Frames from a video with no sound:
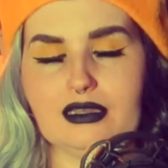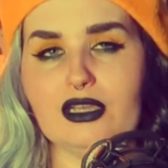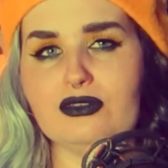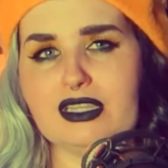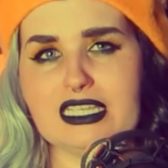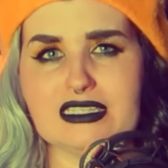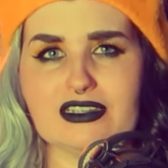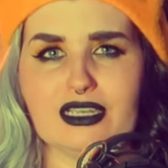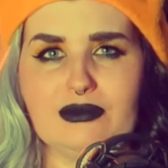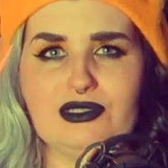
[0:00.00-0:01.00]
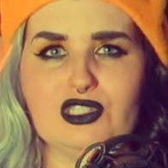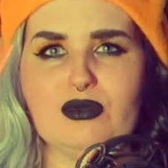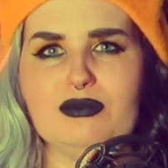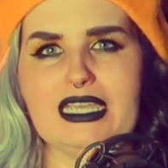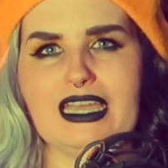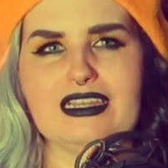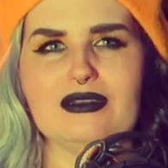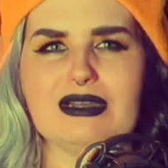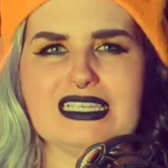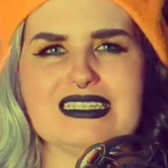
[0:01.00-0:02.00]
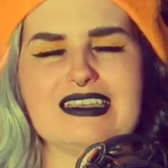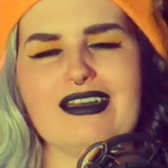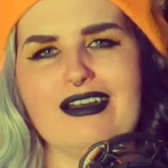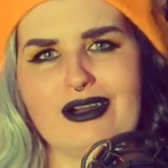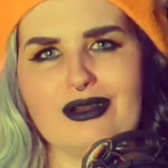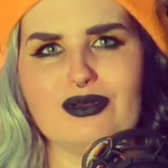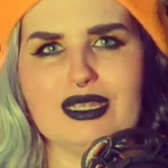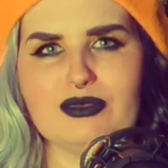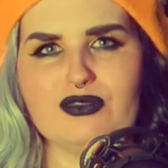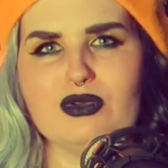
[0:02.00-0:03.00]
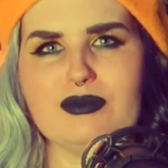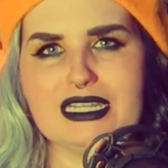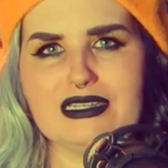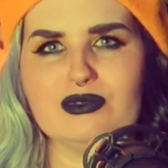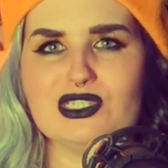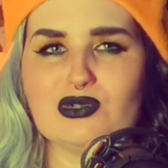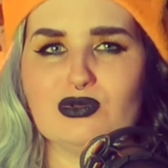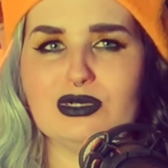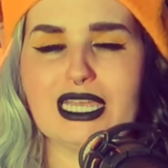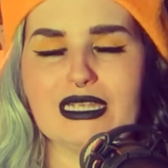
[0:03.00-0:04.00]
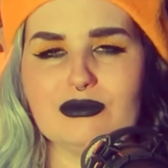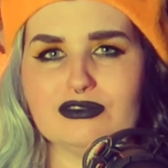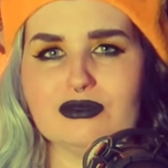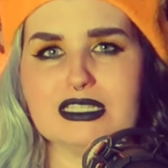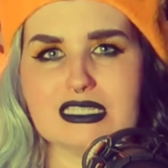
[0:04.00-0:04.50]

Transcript: Over this time, John began amassing a harem of women which all came from the